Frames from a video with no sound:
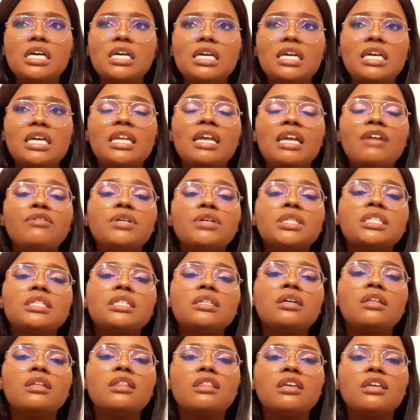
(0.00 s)
in every
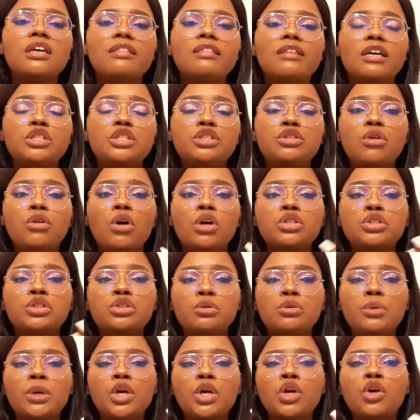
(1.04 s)
single thing that you are
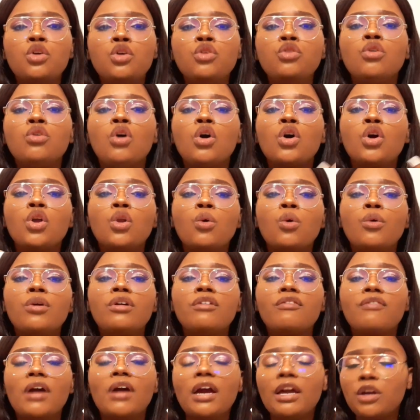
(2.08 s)
doing, you are
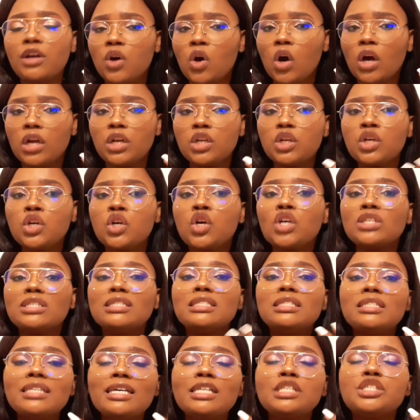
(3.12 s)
glorifying God, because
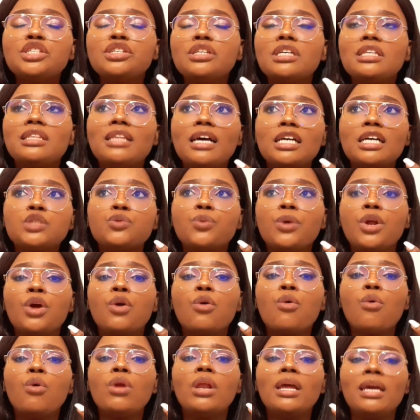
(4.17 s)
essentially that's what a
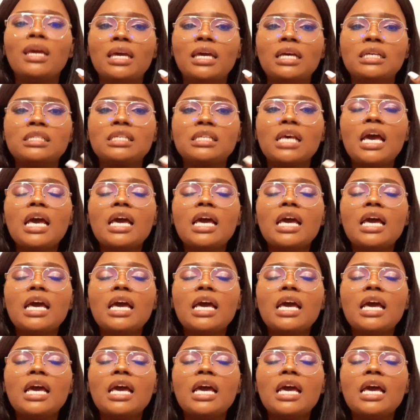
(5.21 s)
calling is.